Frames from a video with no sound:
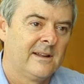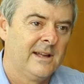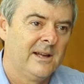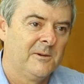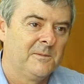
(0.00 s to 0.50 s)

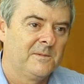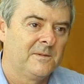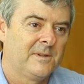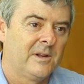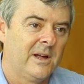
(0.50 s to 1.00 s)

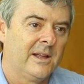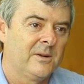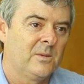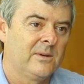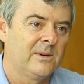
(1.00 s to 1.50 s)
Felt like
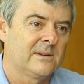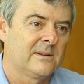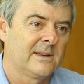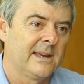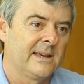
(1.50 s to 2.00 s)
that we were
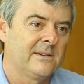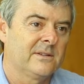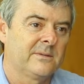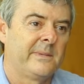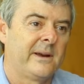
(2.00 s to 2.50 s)
getting into
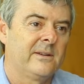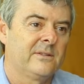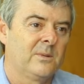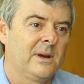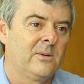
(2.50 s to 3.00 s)
some
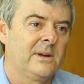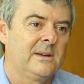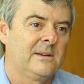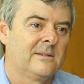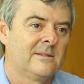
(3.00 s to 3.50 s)
areas where
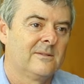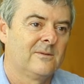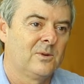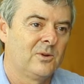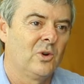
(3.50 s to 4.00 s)
we
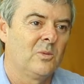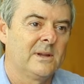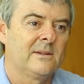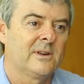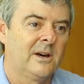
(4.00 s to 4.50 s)
wouldn't
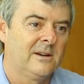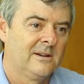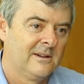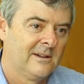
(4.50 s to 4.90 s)
normally have got.